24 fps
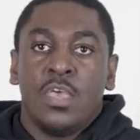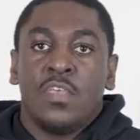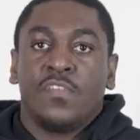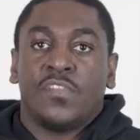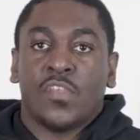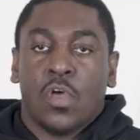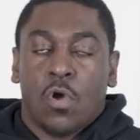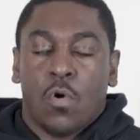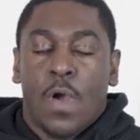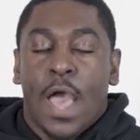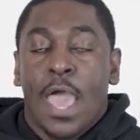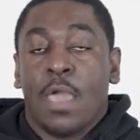
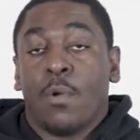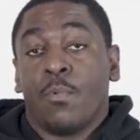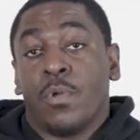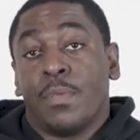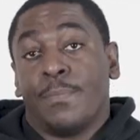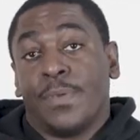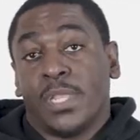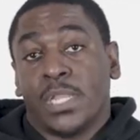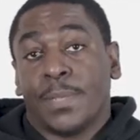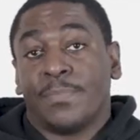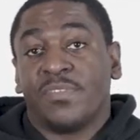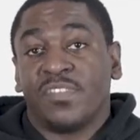So I went and
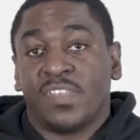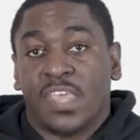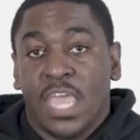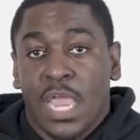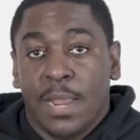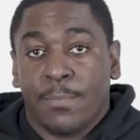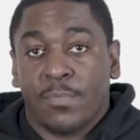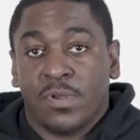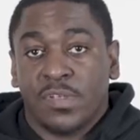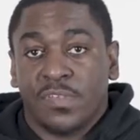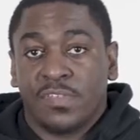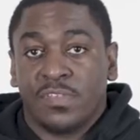picked up his
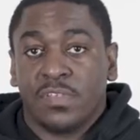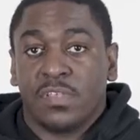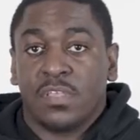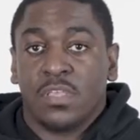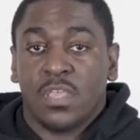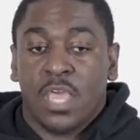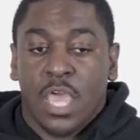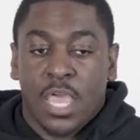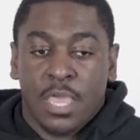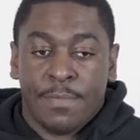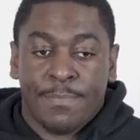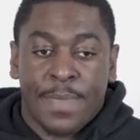cameras,
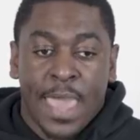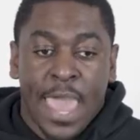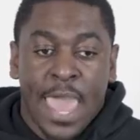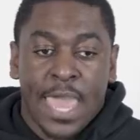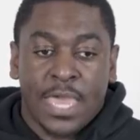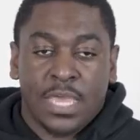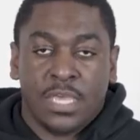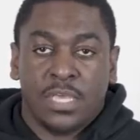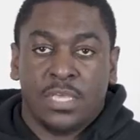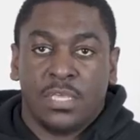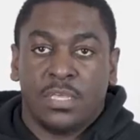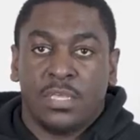came
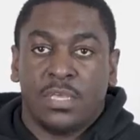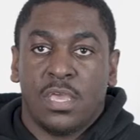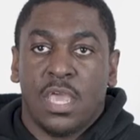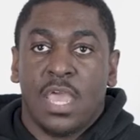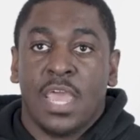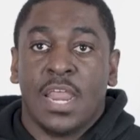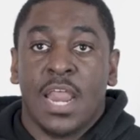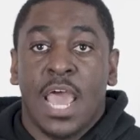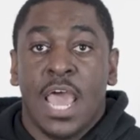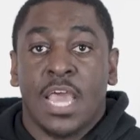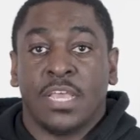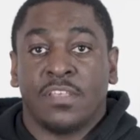back,
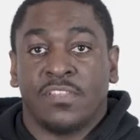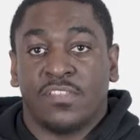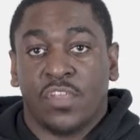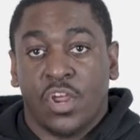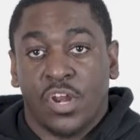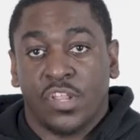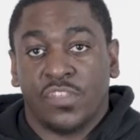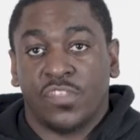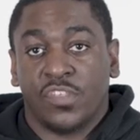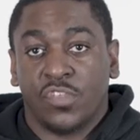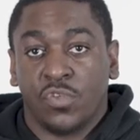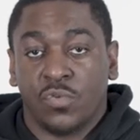and I
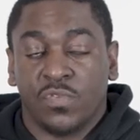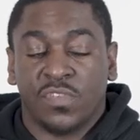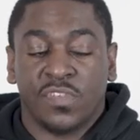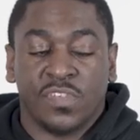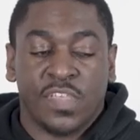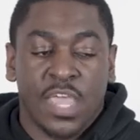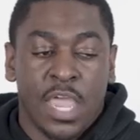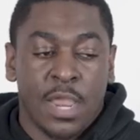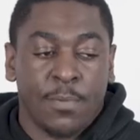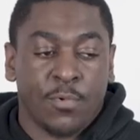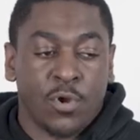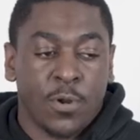started to use his
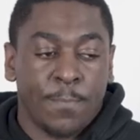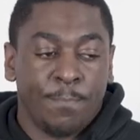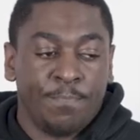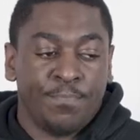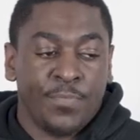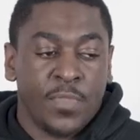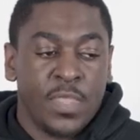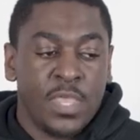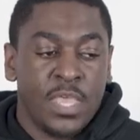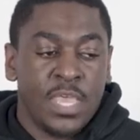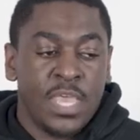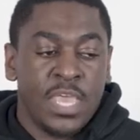camera.
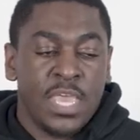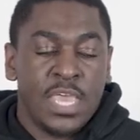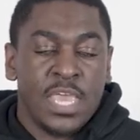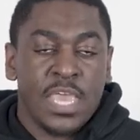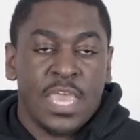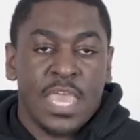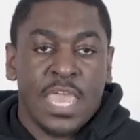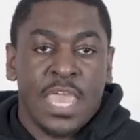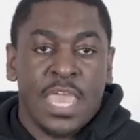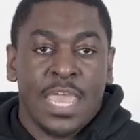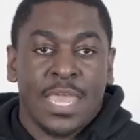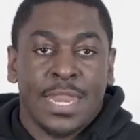
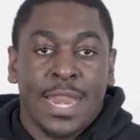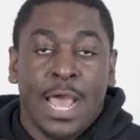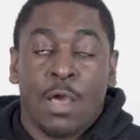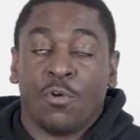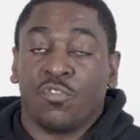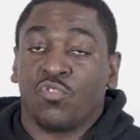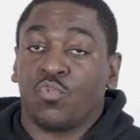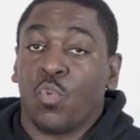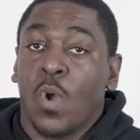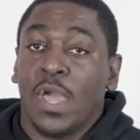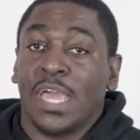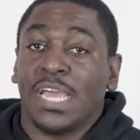And I
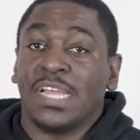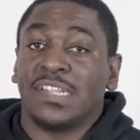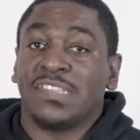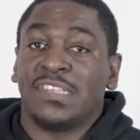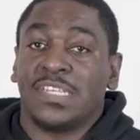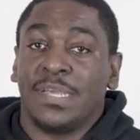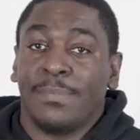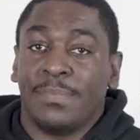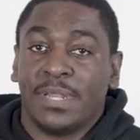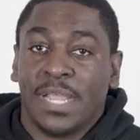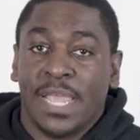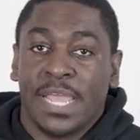was quite
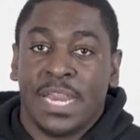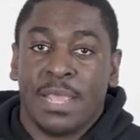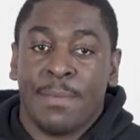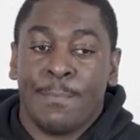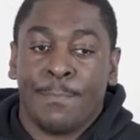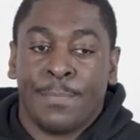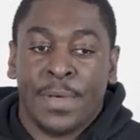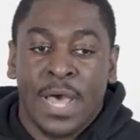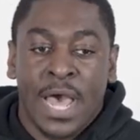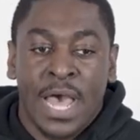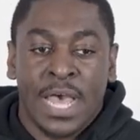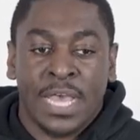intimidated
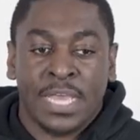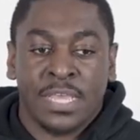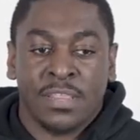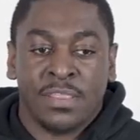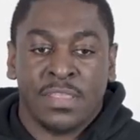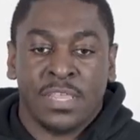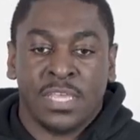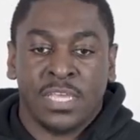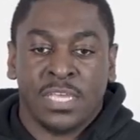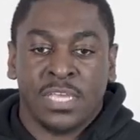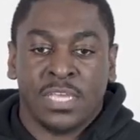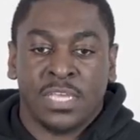by
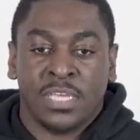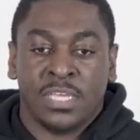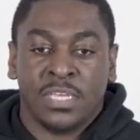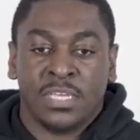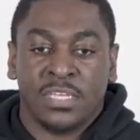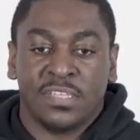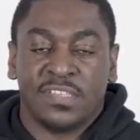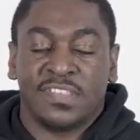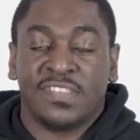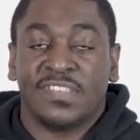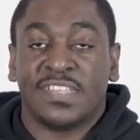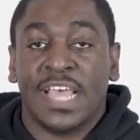the
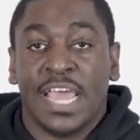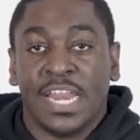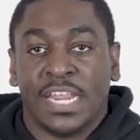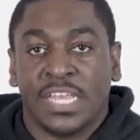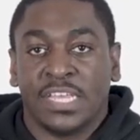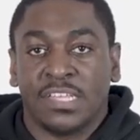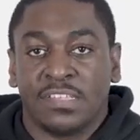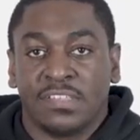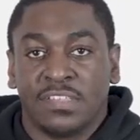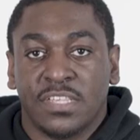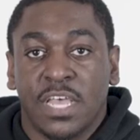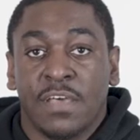
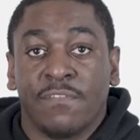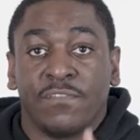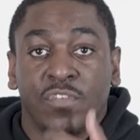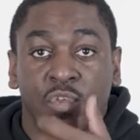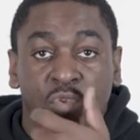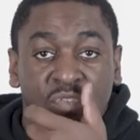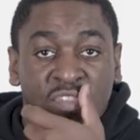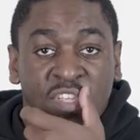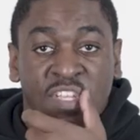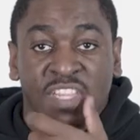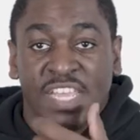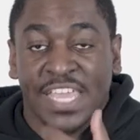settings of
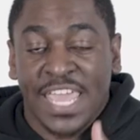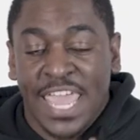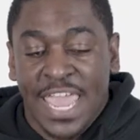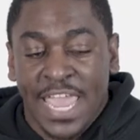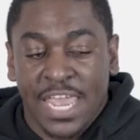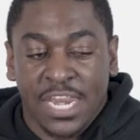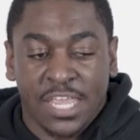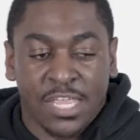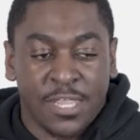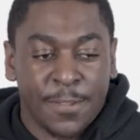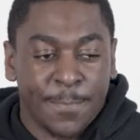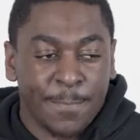using the
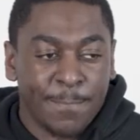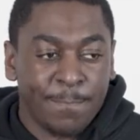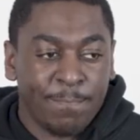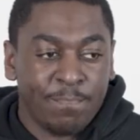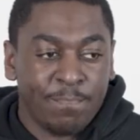Canon.